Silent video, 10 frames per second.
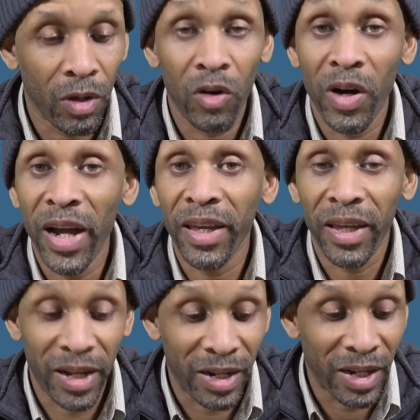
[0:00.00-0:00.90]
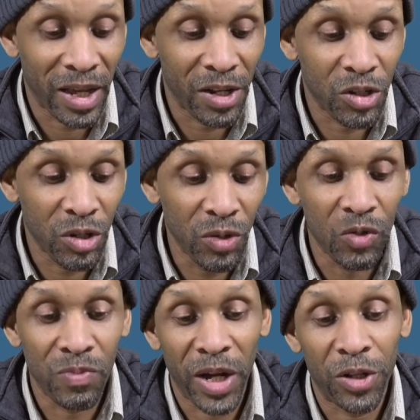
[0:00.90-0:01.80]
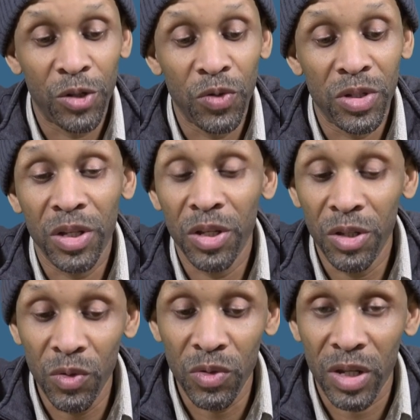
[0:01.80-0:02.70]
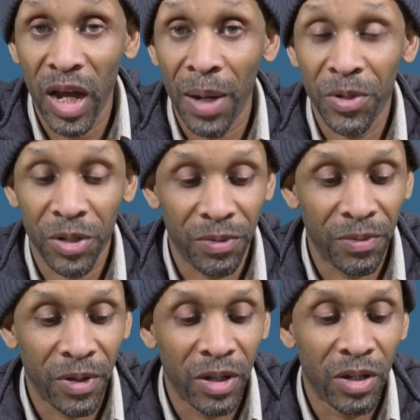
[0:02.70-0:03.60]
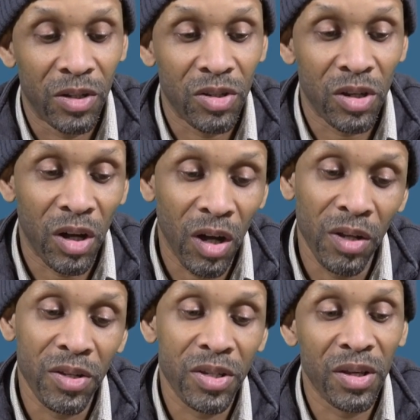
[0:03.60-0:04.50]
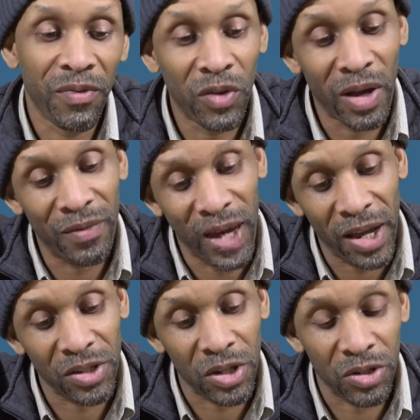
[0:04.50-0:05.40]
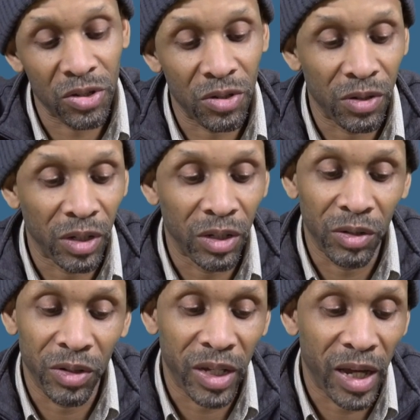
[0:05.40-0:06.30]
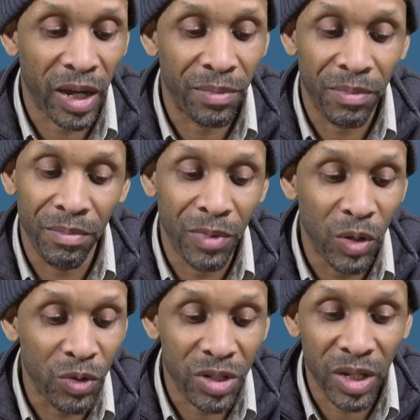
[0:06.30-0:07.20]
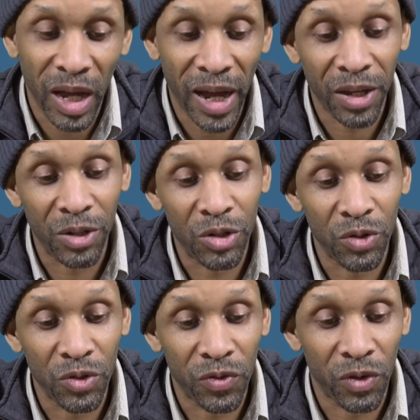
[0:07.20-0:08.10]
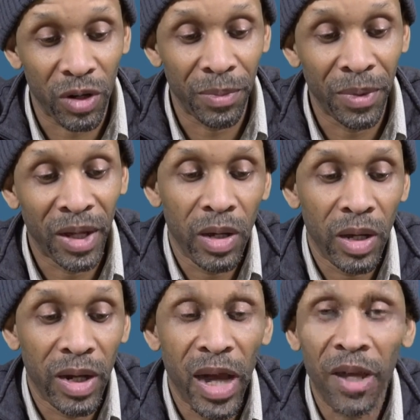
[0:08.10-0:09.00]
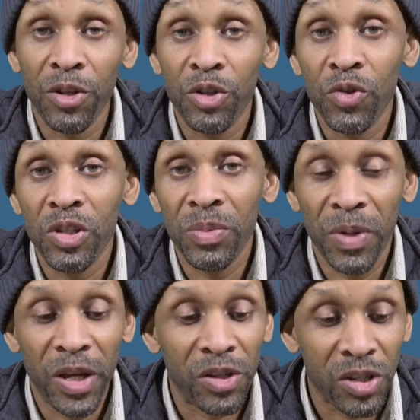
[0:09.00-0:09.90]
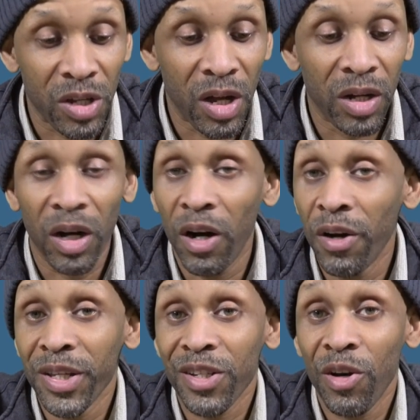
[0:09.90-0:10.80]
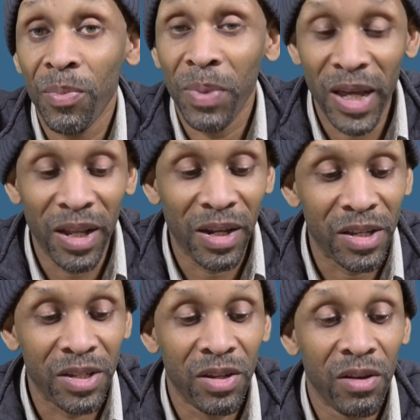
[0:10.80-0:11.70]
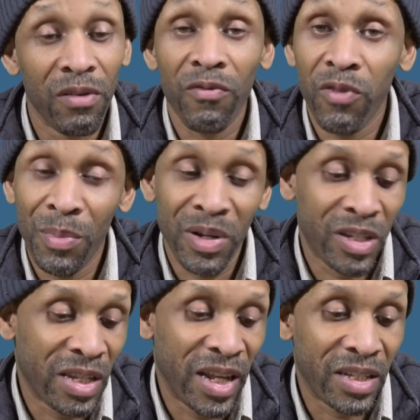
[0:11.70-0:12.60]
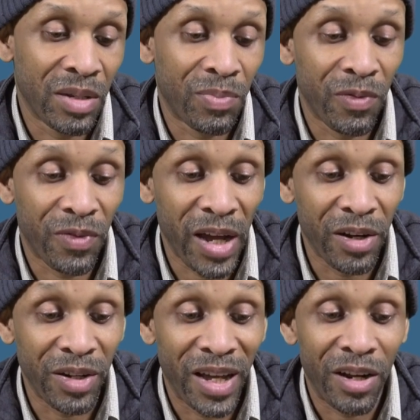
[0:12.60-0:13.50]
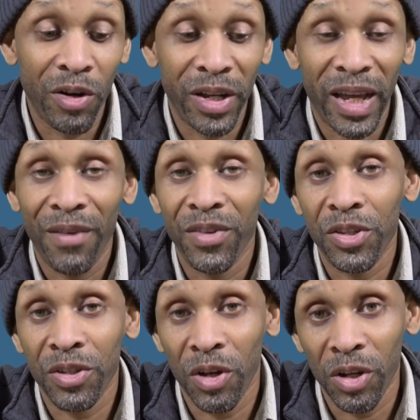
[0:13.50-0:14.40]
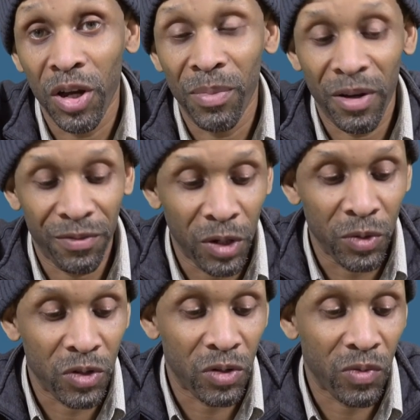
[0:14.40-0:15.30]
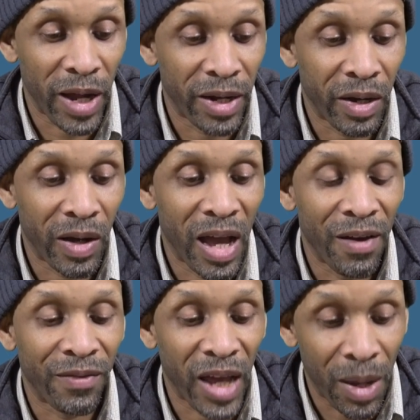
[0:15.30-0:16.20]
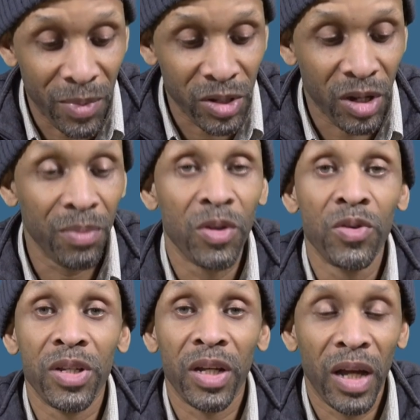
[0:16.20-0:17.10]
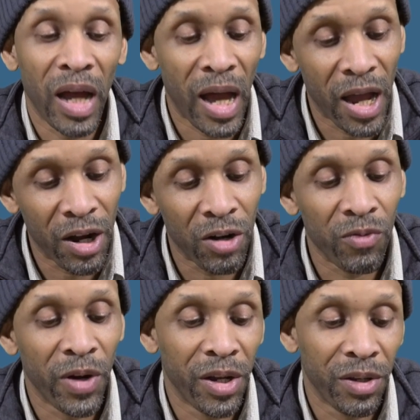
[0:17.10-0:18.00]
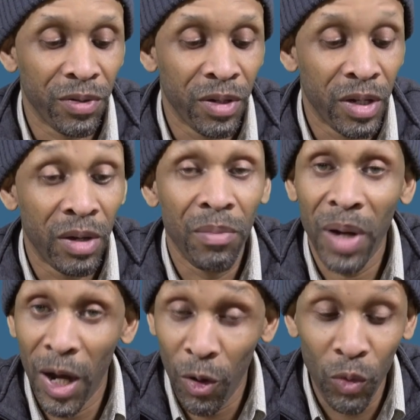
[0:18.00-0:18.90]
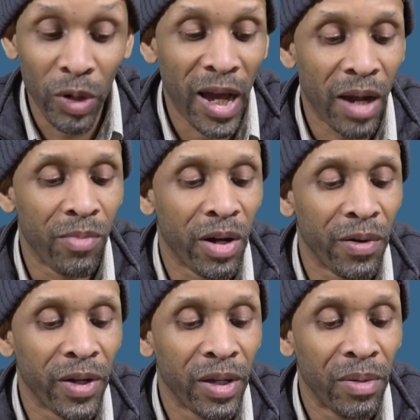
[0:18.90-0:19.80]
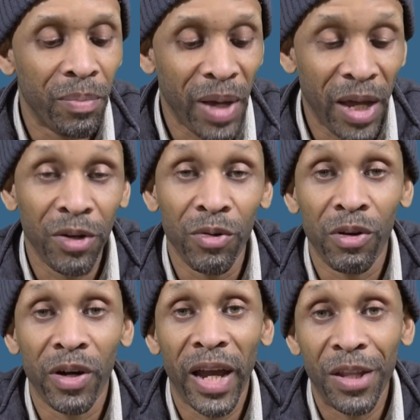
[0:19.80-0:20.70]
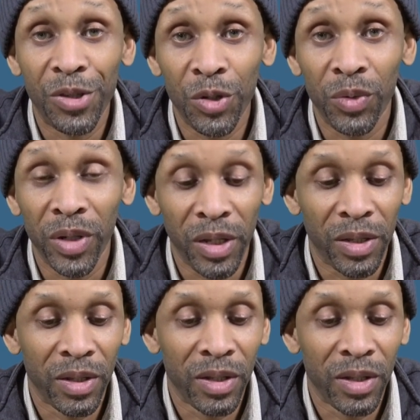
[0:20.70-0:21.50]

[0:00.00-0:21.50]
Or I can get the latest news by choosing the news option. So all the stuff you have access to, you know, you got music I can choose from, and I can choose to play a song, artist, or playlist from a selected provider that I already have installed on my phone. So right now I have Amazon Music, iHeartRadio, my own library, Pandora, and TuneIn.